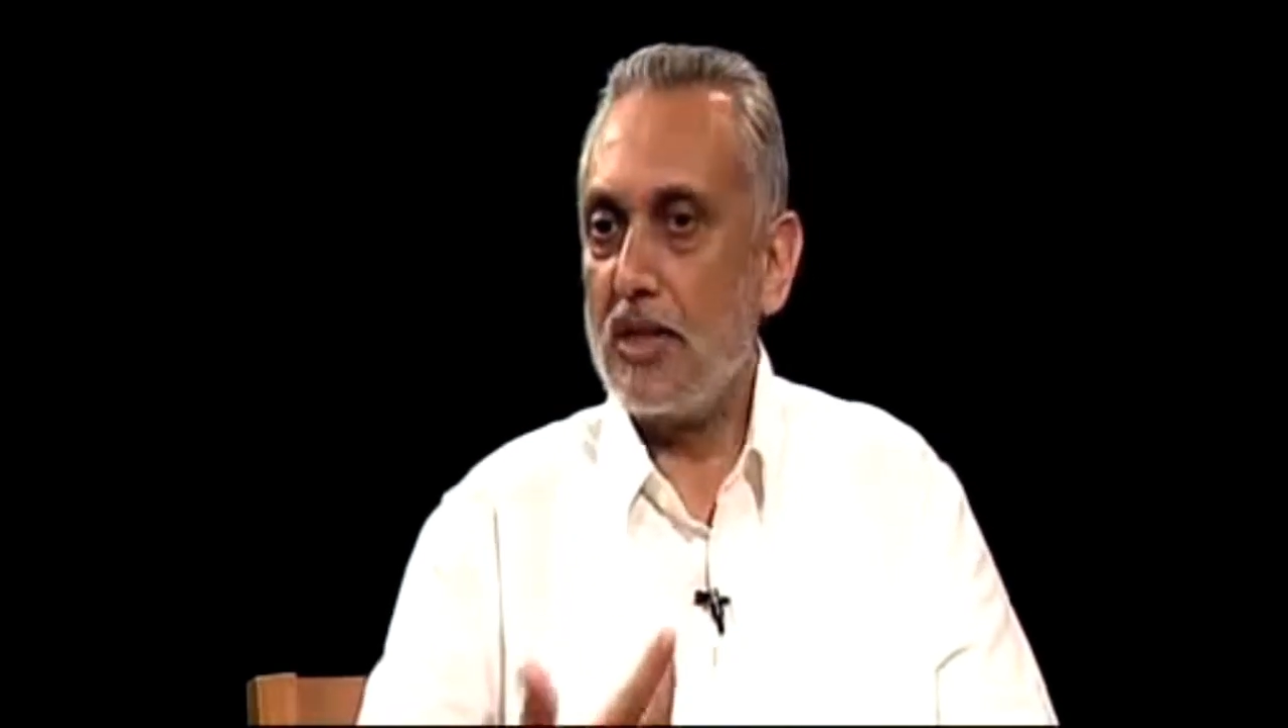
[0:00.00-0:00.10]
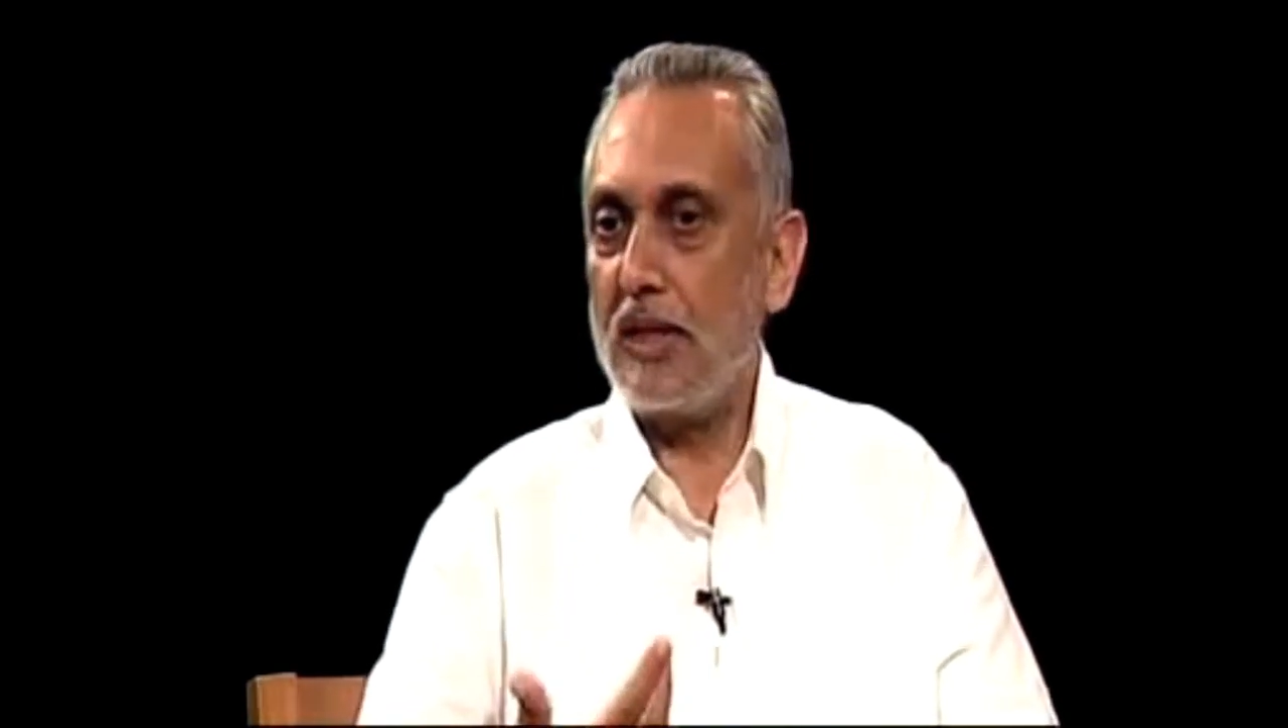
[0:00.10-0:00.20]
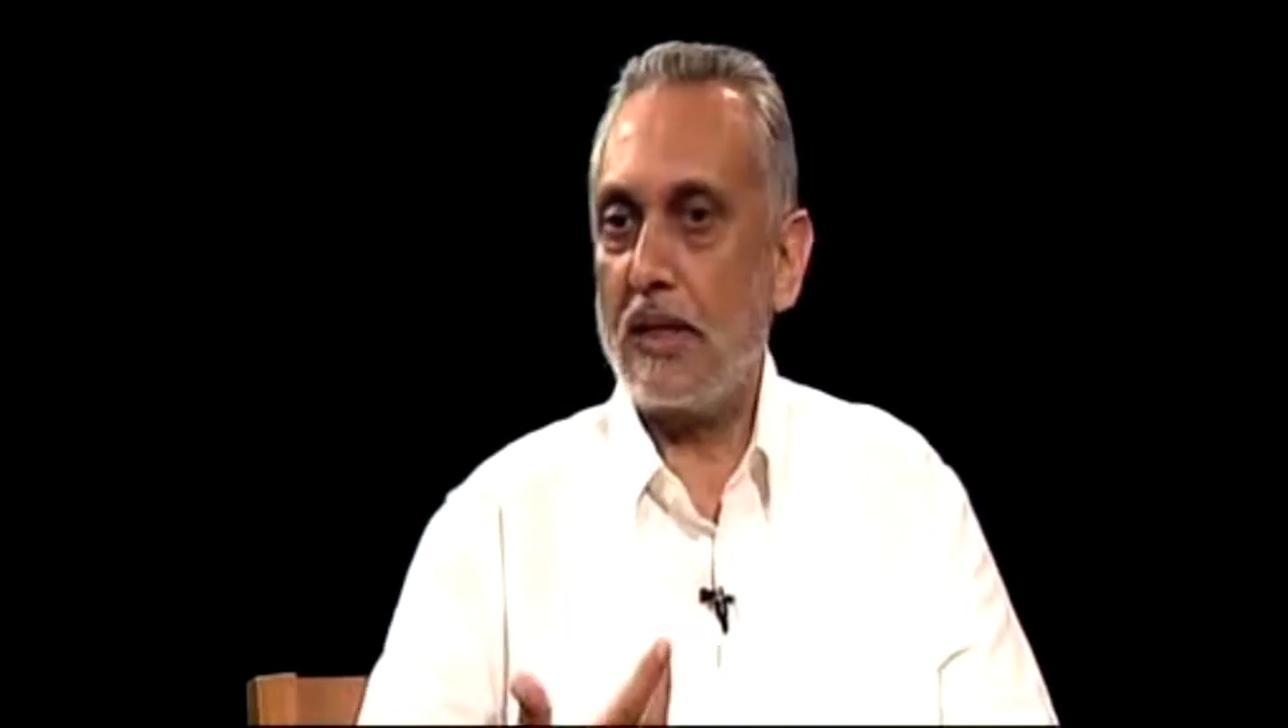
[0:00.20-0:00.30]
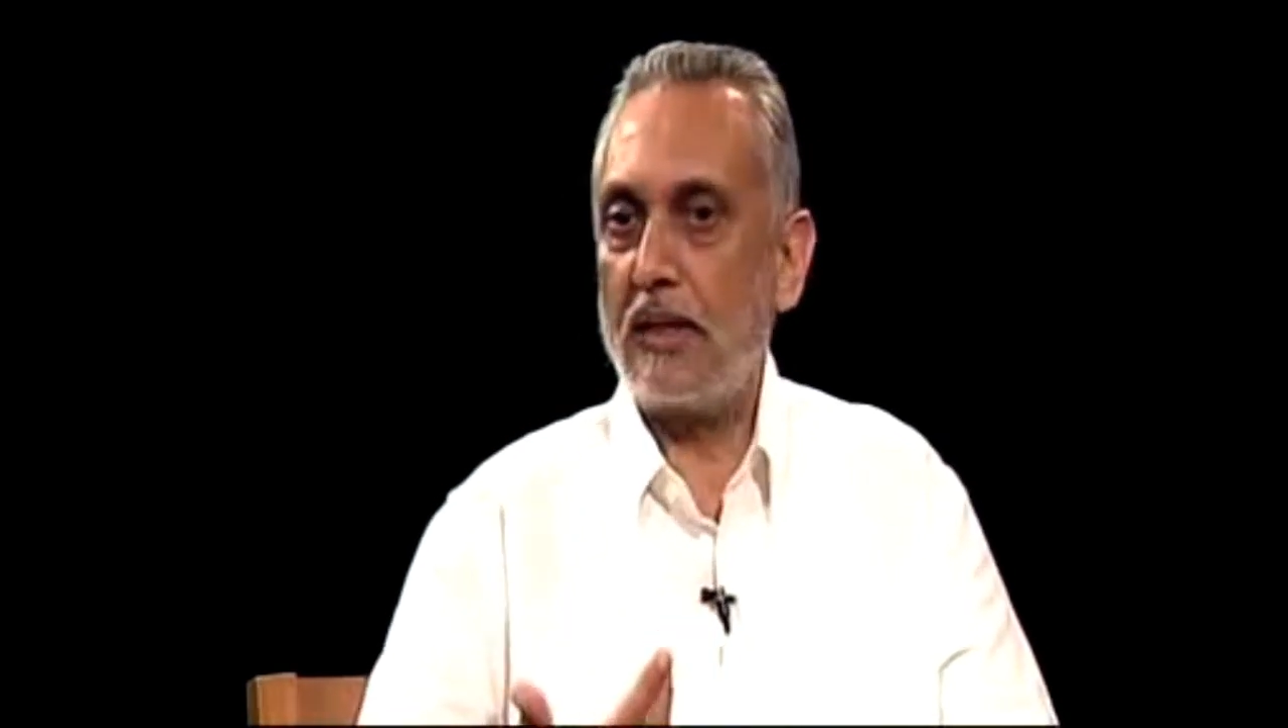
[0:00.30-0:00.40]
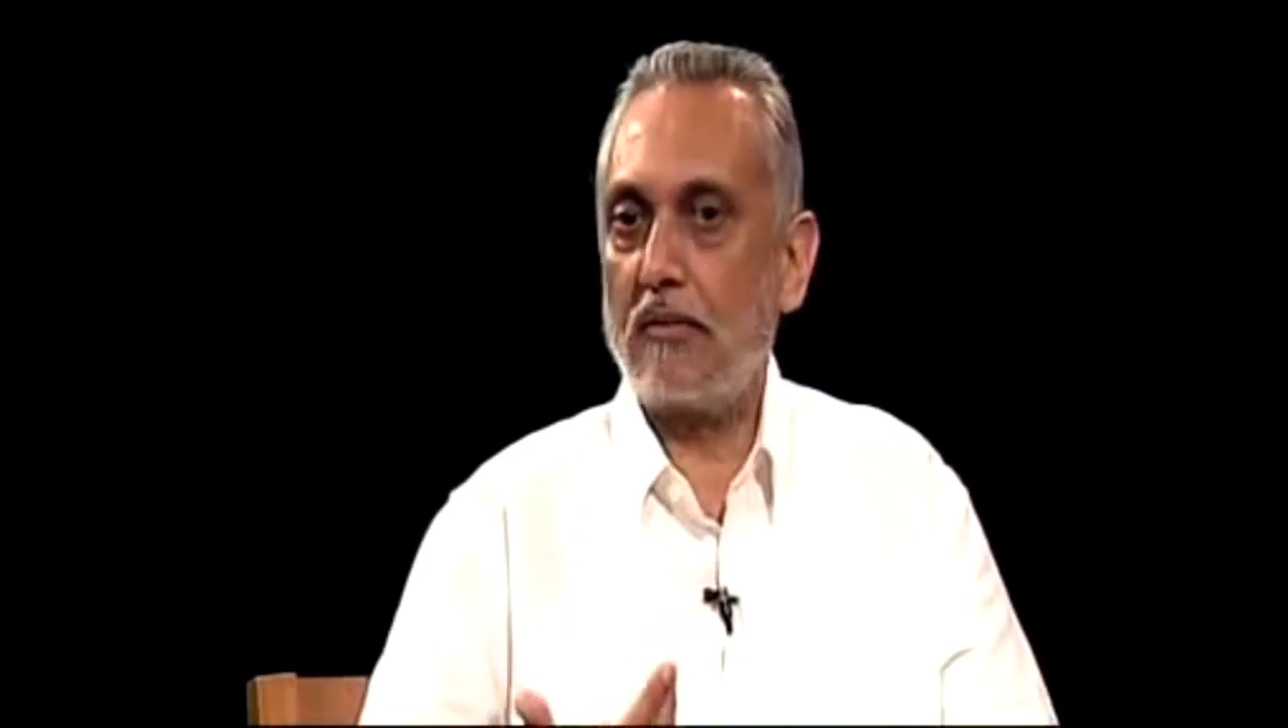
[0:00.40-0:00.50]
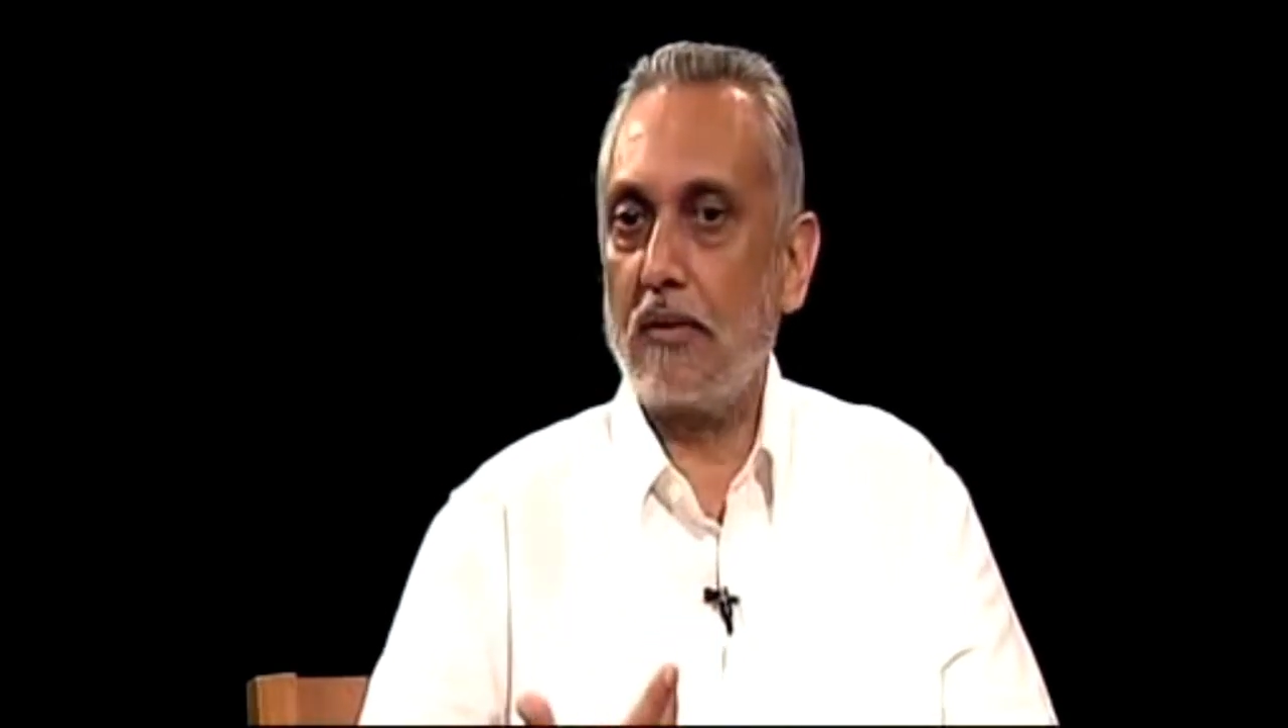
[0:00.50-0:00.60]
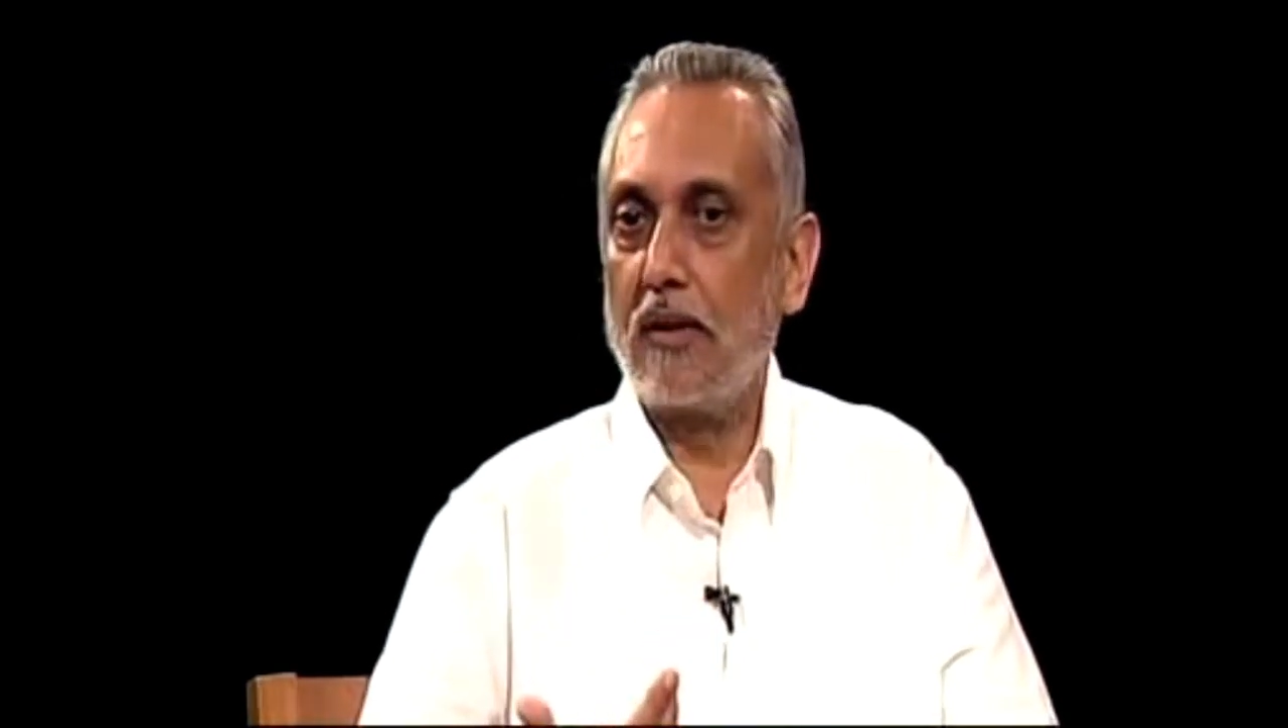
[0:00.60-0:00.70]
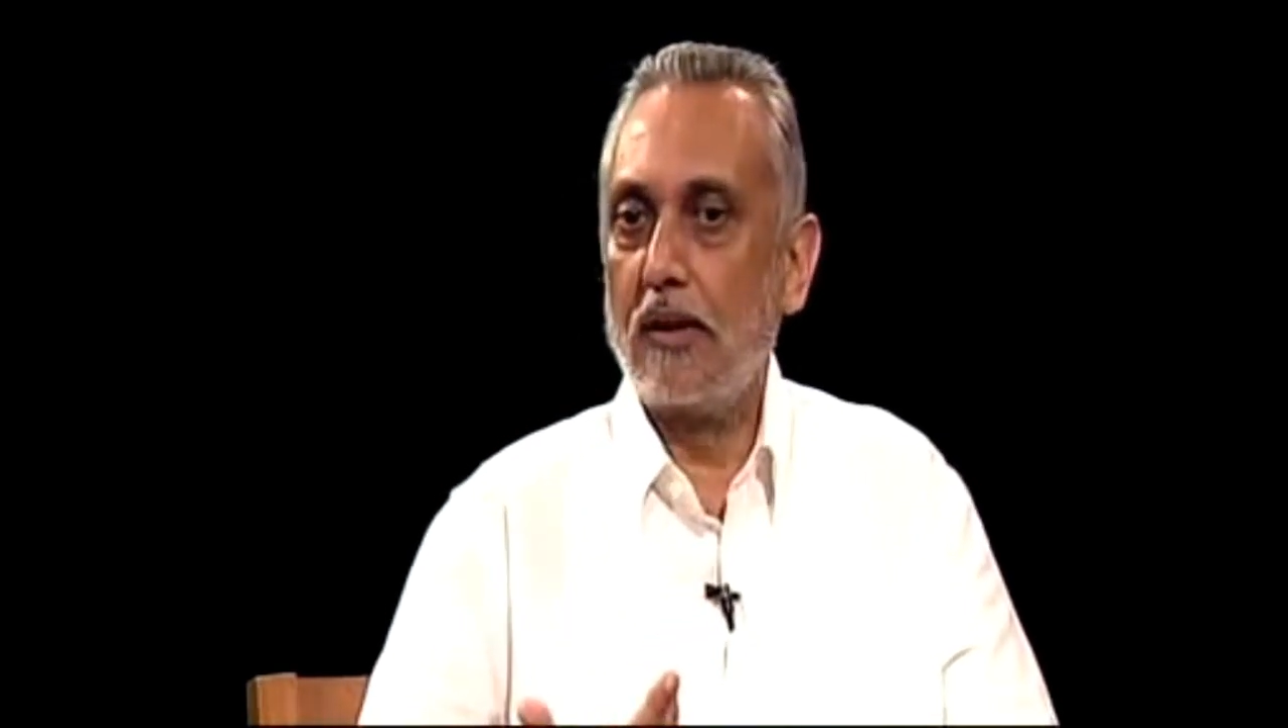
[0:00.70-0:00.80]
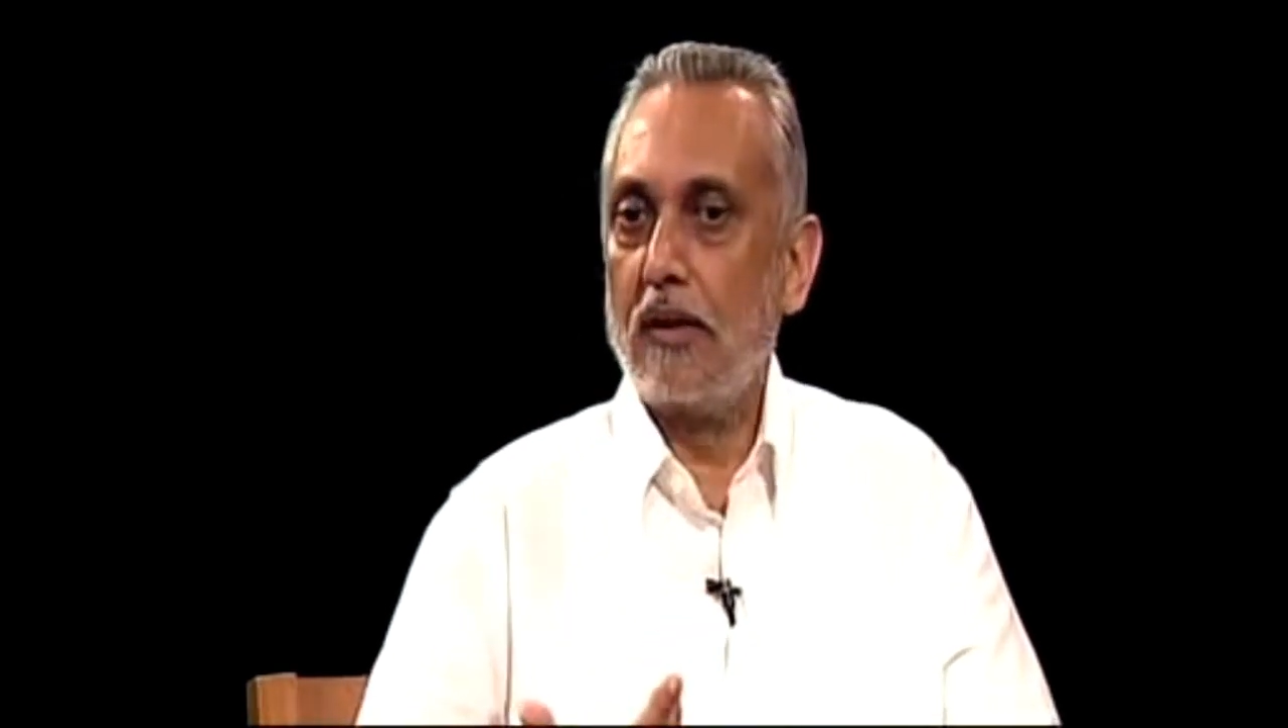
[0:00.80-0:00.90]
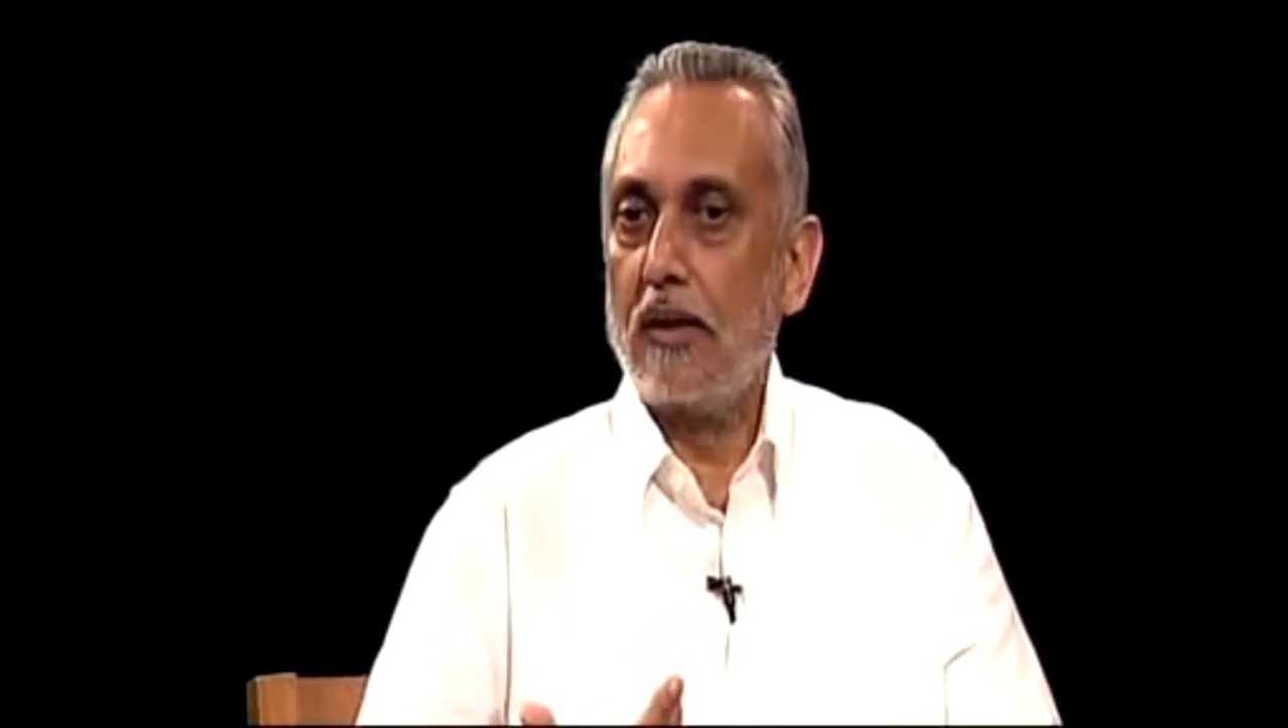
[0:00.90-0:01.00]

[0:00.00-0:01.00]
seeking